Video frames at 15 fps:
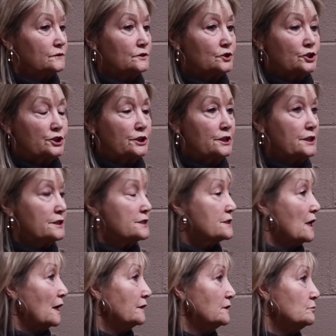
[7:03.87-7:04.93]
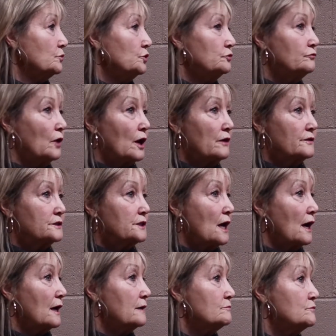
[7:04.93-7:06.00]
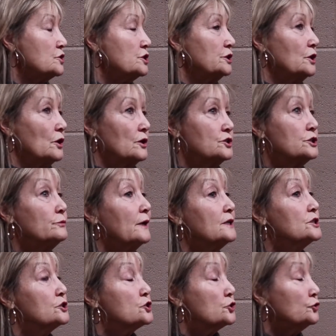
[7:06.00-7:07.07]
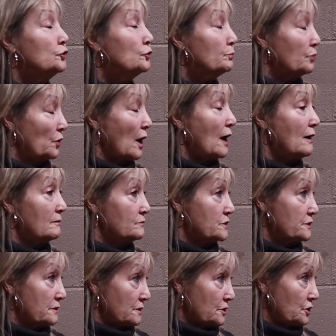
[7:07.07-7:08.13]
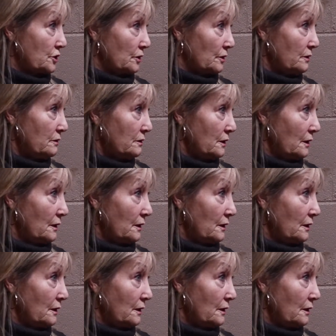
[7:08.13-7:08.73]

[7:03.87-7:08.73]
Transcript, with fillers: she is on the move all the time. She, go, she went to two proms this year